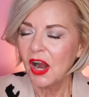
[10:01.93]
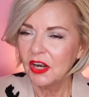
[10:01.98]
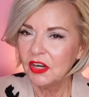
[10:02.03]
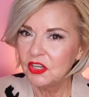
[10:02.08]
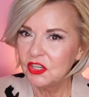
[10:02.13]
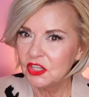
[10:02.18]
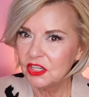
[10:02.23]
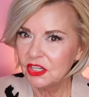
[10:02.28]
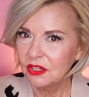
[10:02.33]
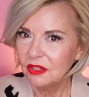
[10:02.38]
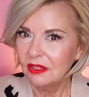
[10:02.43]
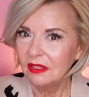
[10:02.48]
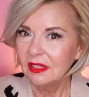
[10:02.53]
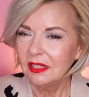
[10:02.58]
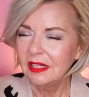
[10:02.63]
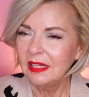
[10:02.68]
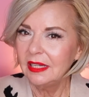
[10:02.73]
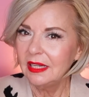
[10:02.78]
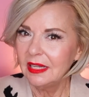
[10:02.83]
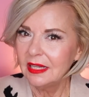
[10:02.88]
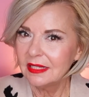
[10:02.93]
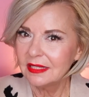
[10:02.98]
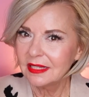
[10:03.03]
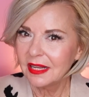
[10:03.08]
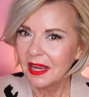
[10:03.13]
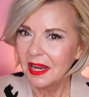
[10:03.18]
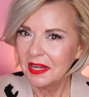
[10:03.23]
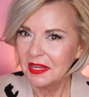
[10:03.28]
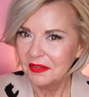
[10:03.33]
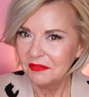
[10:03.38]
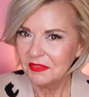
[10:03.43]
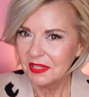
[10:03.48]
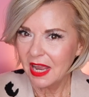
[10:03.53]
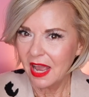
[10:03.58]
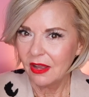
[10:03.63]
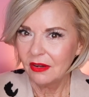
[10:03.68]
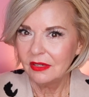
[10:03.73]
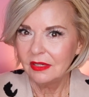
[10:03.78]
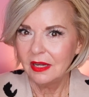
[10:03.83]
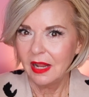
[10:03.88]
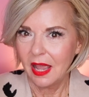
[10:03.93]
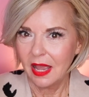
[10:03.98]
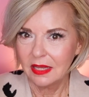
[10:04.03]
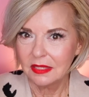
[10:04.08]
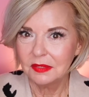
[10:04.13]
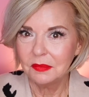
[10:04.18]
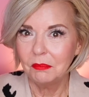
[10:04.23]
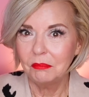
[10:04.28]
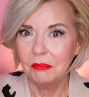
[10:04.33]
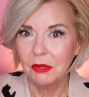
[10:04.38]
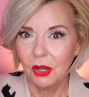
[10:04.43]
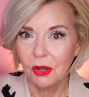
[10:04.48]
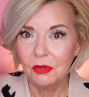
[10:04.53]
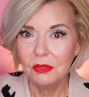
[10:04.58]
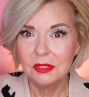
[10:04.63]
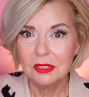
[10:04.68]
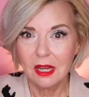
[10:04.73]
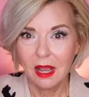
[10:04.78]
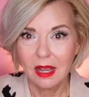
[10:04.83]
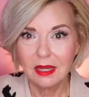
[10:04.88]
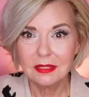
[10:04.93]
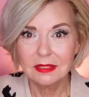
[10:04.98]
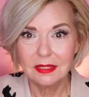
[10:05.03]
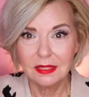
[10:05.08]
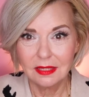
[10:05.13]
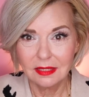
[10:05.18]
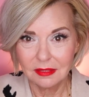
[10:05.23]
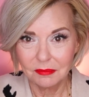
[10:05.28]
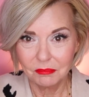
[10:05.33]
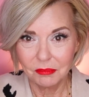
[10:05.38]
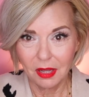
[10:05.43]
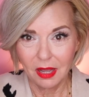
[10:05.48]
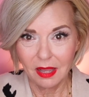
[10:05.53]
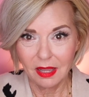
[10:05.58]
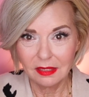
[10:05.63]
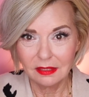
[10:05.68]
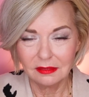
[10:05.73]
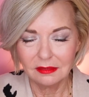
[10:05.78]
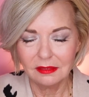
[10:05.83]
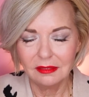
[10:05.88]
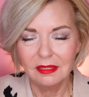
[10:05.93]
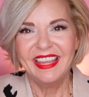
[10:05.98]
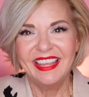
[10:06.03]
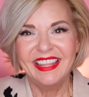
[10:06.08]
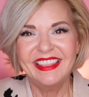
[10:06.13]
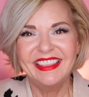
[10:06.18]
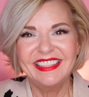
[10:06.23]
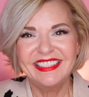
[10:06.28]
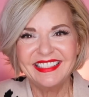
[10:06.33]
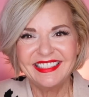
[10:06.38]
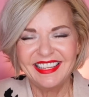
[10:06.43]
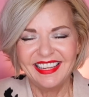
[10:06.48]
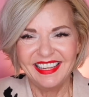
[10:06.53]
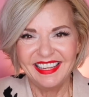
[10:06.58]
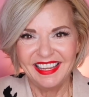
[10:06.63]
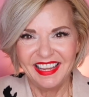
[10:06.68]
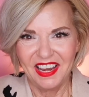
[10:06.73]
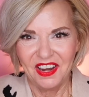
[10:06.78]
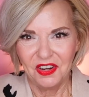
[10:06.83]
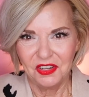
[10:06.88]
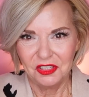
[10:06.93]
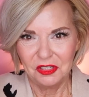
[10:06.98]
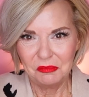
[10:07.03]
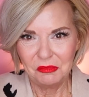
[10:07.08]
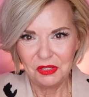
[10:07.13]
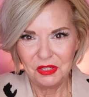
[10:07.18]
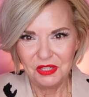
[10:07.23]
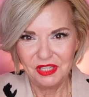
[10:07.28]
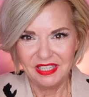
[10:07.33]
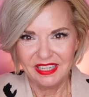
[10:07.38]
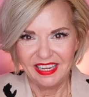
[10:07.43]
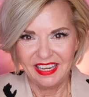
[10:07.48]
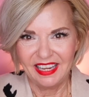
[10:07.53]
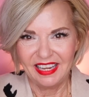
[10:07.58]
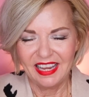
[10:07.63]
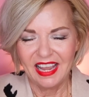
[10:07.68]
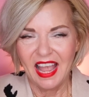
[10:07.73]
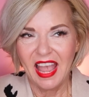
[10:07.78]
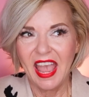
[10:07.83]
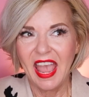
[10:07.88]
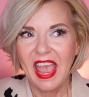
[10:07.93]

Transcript: Our is kind of touted as Botox in a bottle in the skincare community.